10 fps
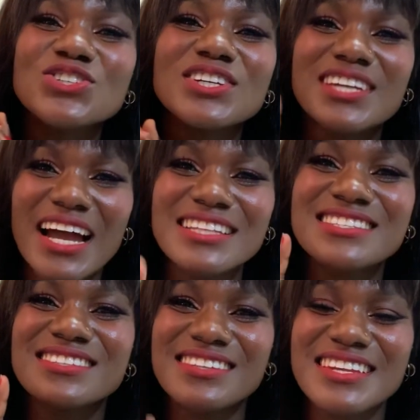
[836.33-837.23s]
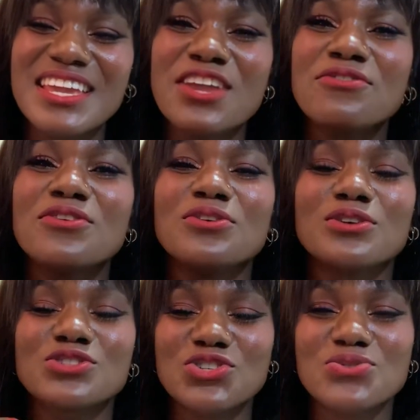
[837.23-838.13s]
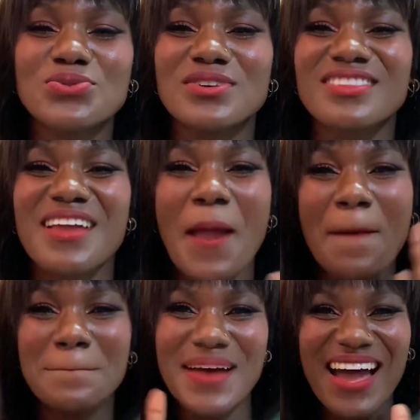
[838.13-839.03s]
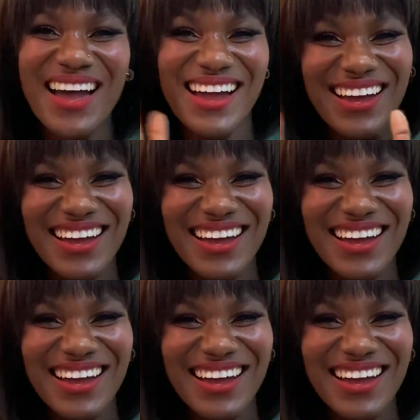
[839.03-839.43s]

You got to live your truth. Bye.